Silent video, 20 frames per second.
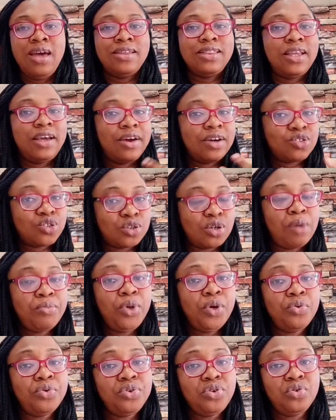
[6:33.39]
There are some
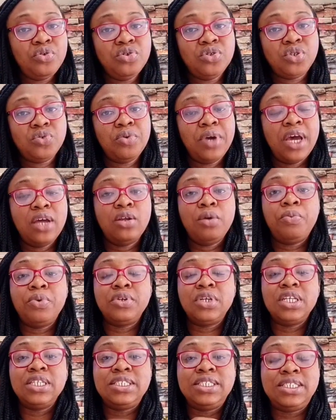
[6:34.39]
you would use, you will end up
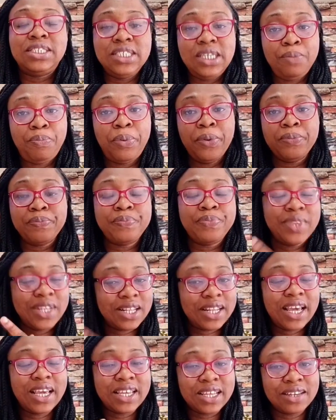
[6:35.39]
with a deep,
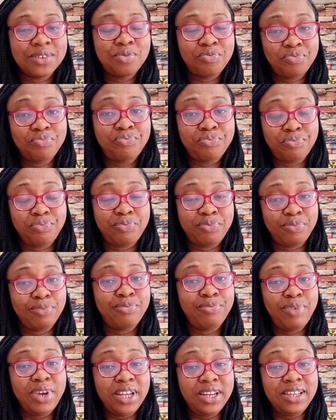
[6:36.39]
like
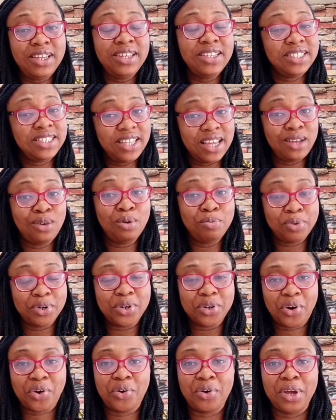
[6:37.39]
really yellow
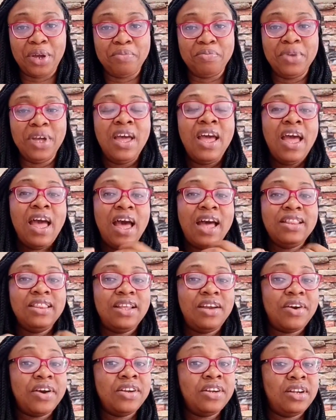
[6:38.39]
buttercream. And
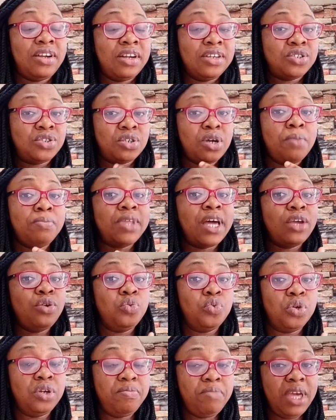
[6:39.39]
there are some that
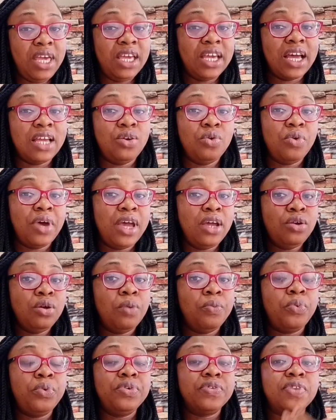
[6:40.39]
you would make and you will end
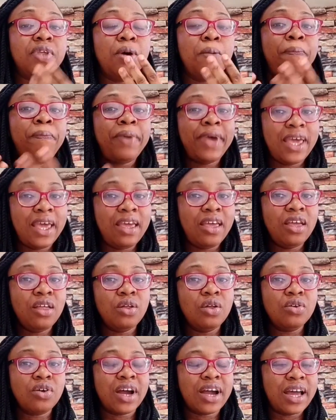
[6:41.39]
up with a
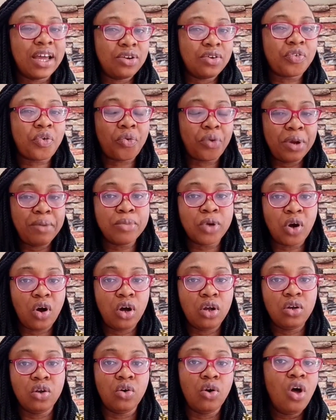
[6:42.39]
pale kind of cream
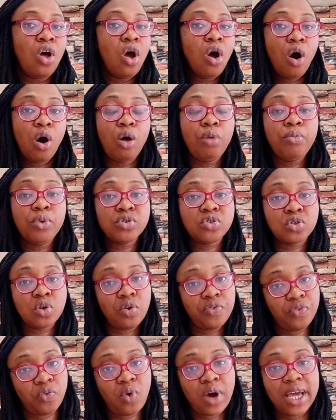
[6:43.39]
color, almost
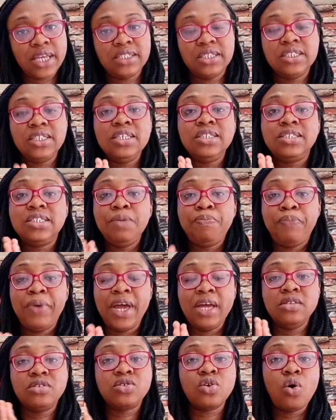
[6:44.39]
off-white. It
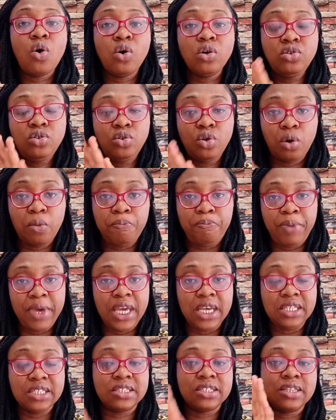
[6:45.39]
depends on your
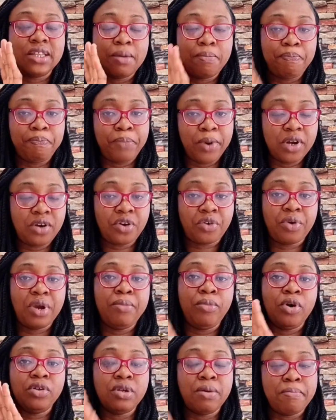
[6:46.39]
base, the
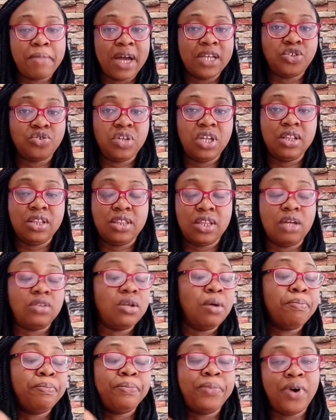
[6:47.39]
buttercream or the margarine,
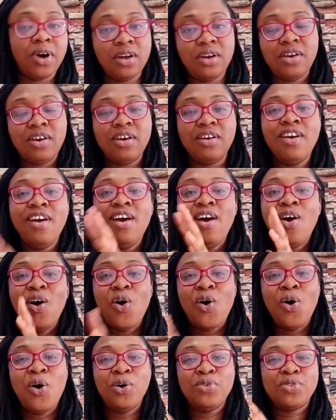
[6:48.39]
the butter
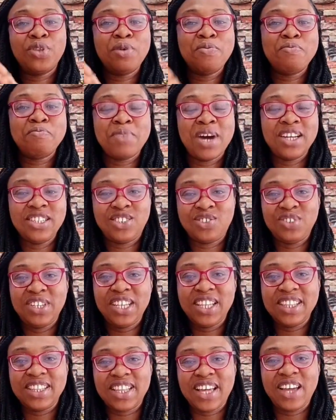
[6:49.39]
or the
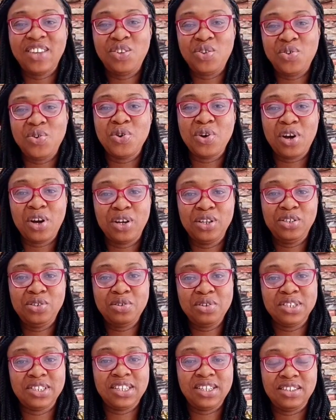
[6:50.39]
margarine that you are
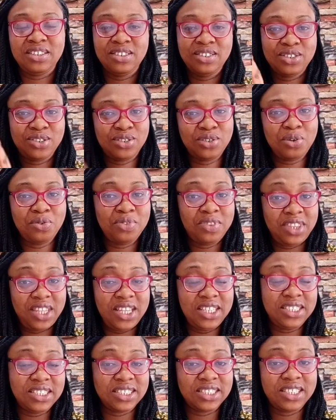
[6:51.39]
using. So
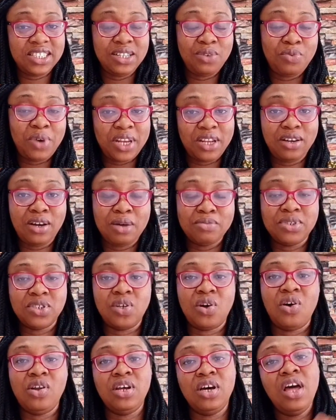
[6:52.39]
this is it when it comes
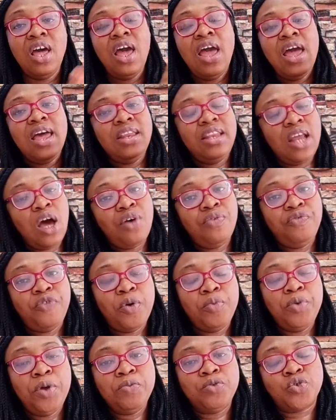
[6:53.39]
to color. Now
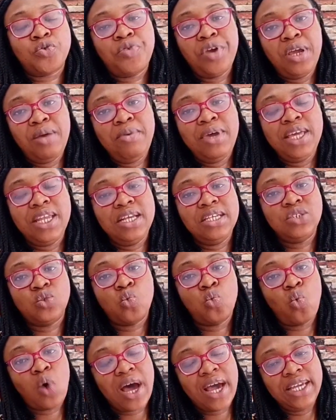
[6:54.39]
for whipped cream, it is
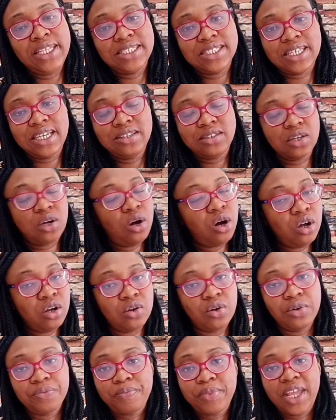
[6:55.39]
white in
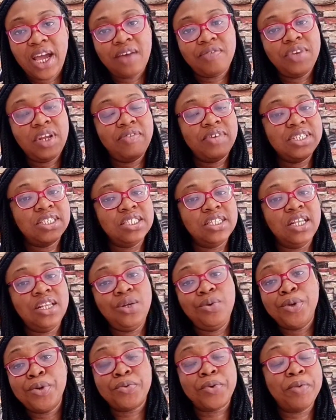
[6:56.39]
color. I've never seen
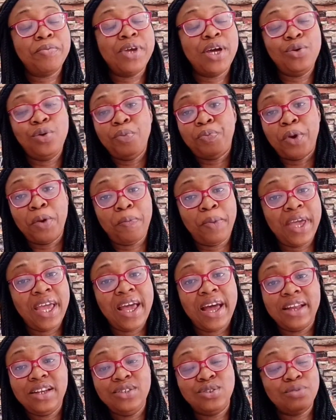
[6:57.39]
any whipped cream that you
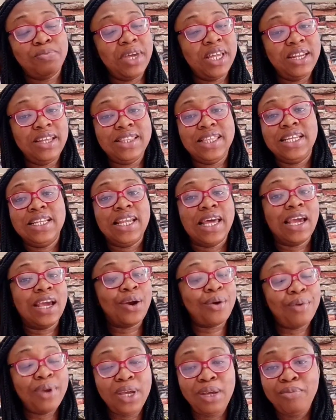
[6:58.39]
prepare and it's anything like
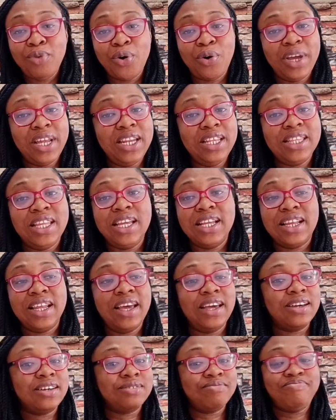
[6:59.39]
cream or anything
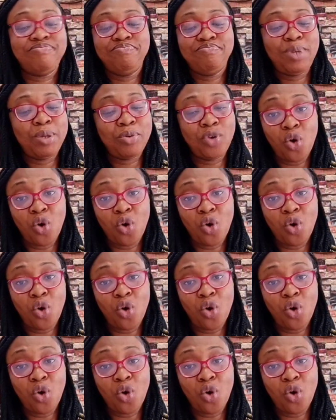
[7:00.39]
like maybe